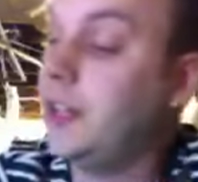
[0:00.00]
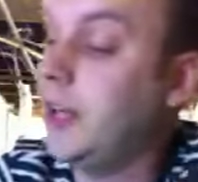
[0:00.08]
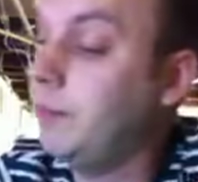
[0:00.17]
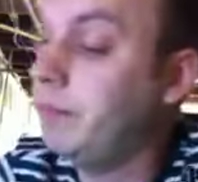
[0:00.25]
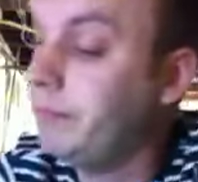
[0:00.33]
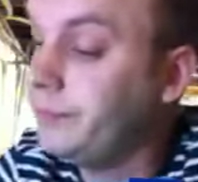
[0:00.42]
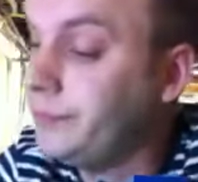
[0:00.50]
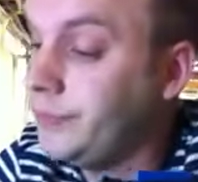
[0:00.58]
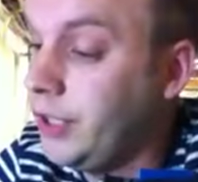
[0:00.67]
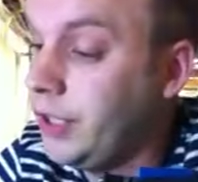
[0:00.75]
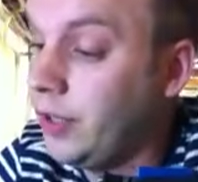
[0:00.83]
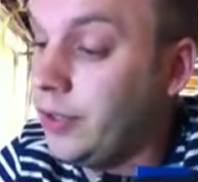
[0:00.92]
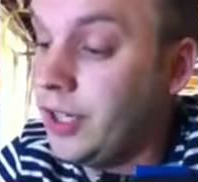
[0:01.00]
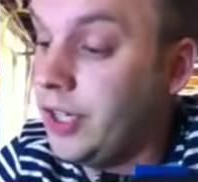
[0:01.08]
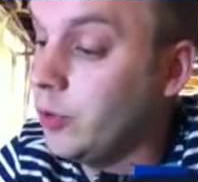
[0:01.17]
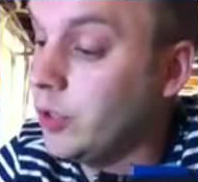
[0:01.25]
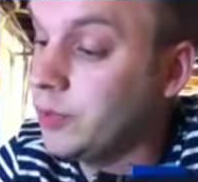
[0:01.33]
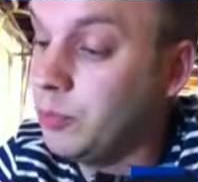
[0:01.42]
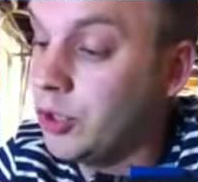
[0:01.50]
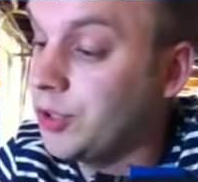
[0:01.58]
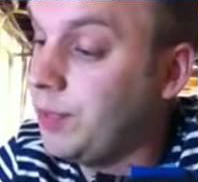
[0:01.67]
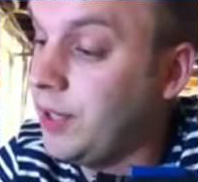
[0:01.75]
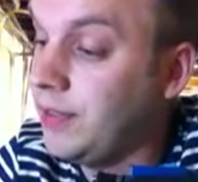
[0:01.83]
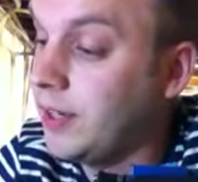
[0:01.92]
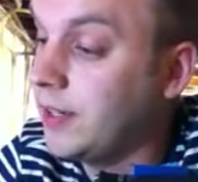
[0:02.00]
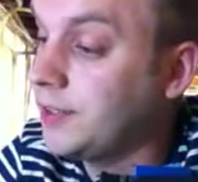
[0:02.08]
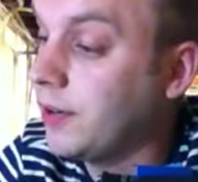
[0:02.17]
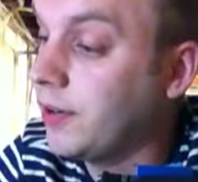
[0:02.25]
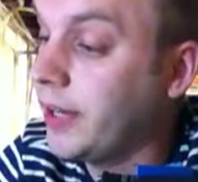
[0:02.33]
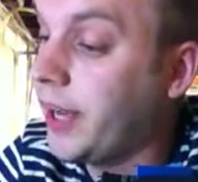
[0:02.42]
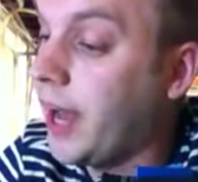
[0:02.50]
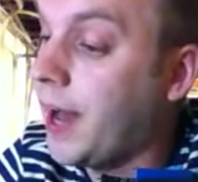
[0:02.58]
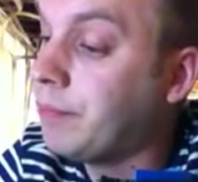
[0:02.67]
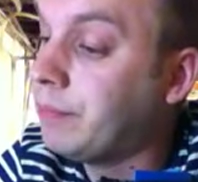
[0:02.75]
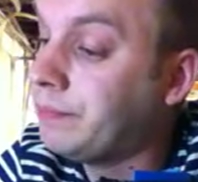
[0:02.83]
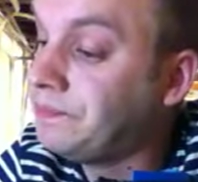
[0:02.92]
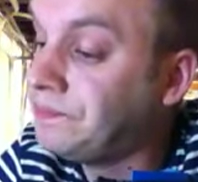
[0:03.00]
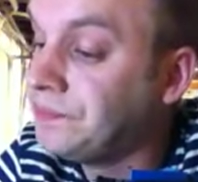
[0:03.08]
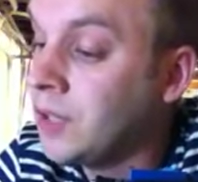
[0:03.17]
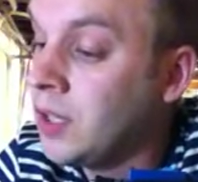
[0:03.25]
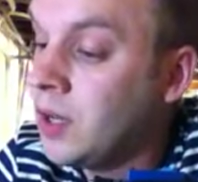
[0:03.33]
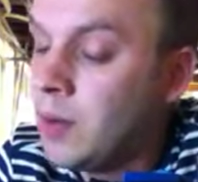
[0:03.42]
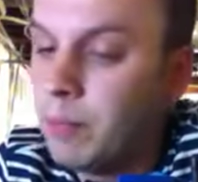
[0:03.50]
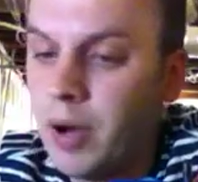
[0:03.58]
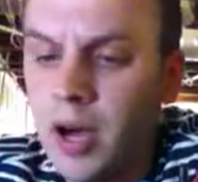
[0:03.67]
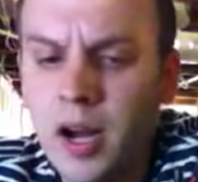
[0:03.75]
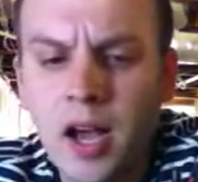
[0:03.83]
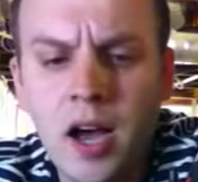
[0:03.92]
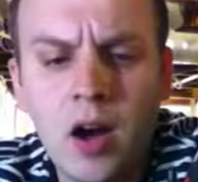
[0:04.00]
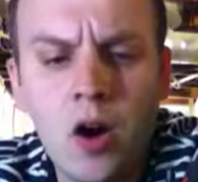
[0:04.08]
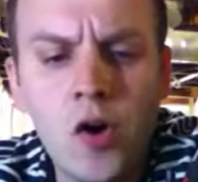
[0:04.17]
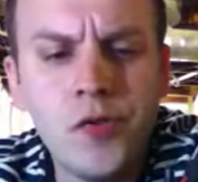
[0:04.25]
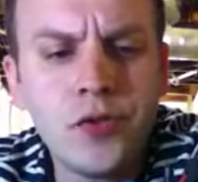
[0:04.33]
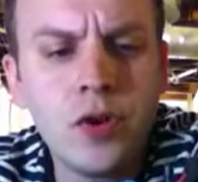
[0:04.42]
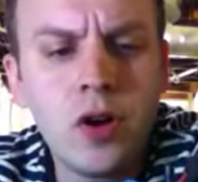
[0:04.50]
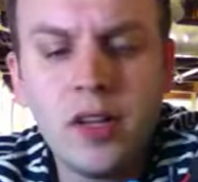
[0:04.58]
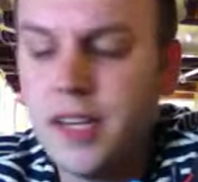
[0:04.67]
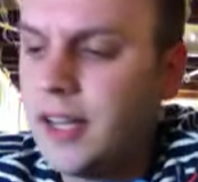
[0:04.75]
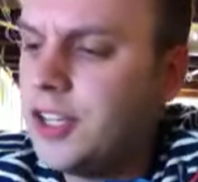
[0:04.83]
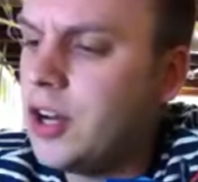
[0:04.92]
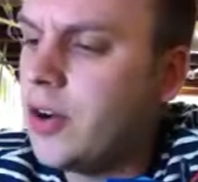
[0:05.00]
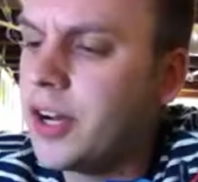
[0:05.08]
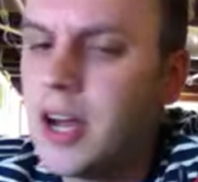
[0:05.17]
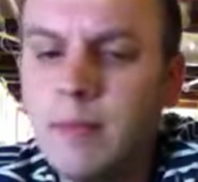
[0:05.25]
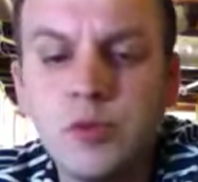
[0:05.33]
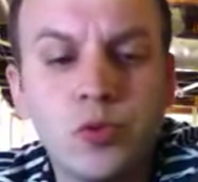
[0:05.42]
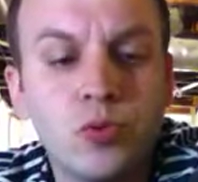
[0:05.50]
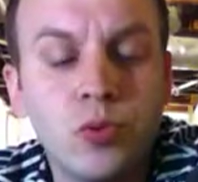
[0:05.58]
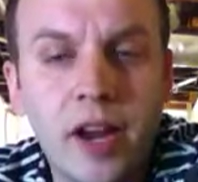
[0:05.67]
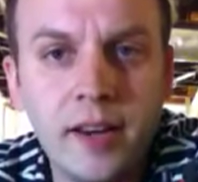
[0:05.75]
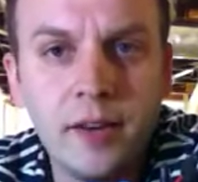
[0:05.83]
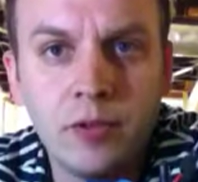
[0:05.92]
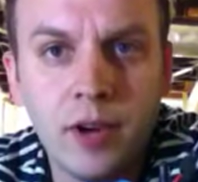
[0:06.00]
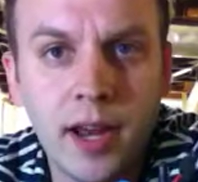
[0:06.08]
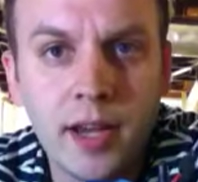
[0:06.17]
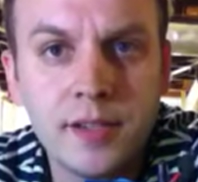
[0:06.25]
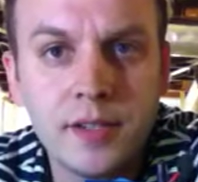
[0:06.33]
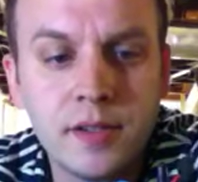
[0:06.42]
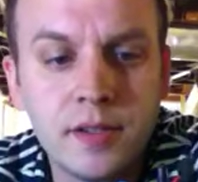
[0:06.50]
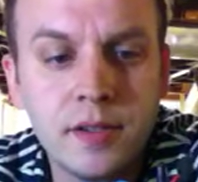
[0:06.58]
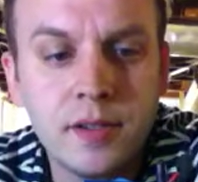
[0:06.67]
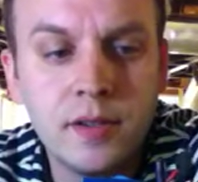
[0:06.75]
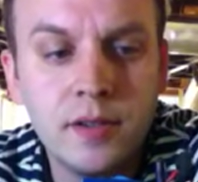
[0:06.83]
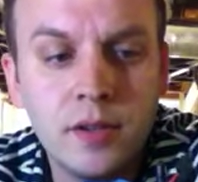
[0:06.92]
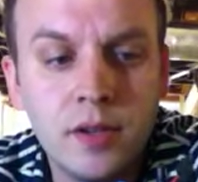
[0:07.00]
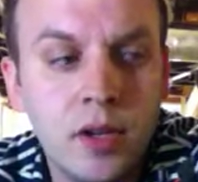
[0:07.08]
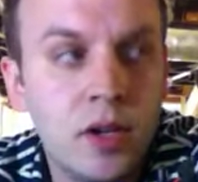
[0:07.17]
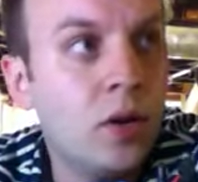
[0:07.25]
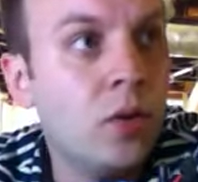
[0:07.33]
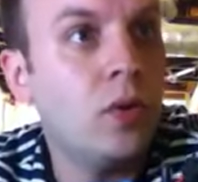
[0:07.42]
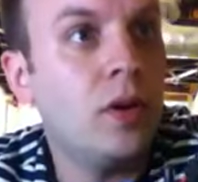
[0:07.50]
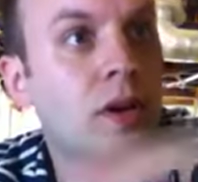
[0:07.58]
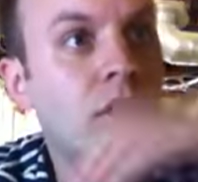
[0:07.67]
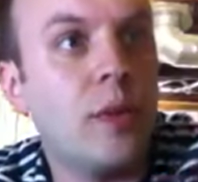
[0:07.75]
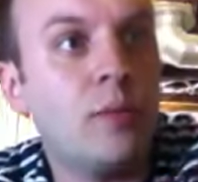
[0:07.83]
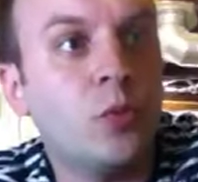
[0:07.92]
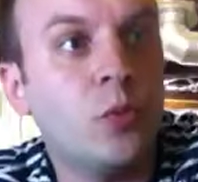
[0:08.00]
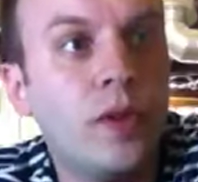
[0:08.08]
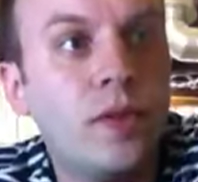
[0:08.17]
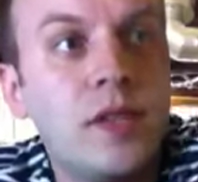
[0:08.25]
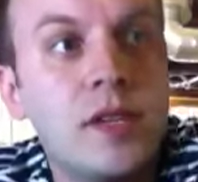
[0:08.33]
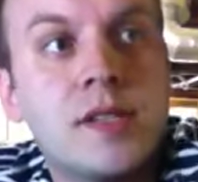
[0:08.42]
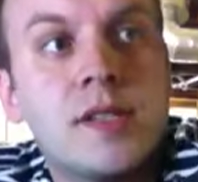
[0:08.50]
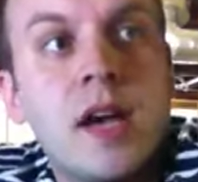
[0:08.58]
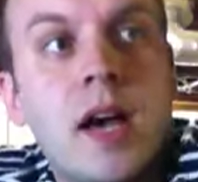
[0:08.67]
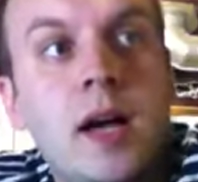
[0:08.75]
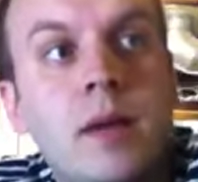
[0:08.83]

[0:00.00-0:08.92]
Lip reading: time. You don't need more speed than it's already got. But overall, you know, it comes ready to race. Comes with this